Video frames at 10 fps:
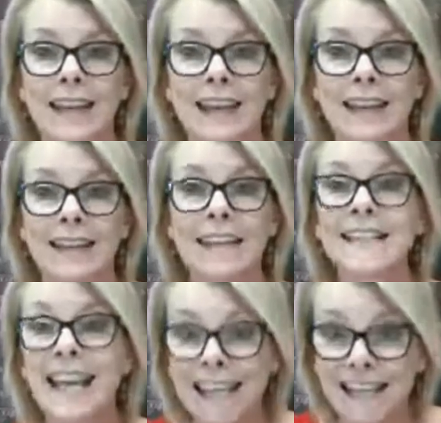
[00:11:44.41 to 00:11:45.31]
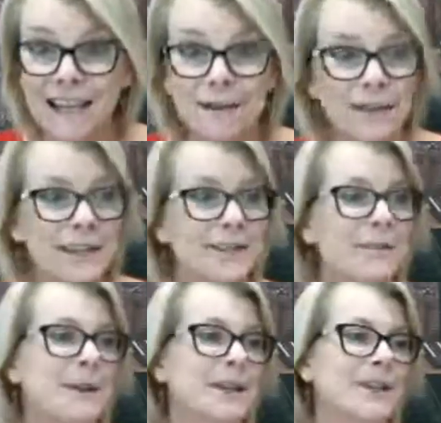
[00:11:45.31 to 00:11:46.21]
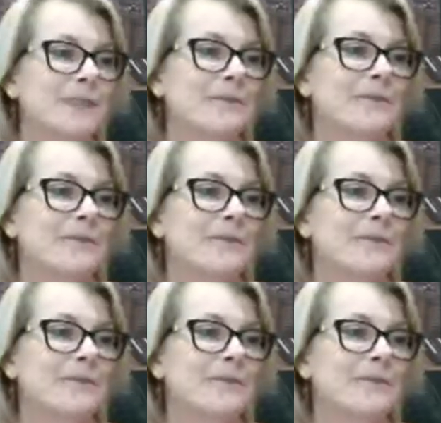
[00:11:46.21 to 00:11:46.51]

attaining that transformation.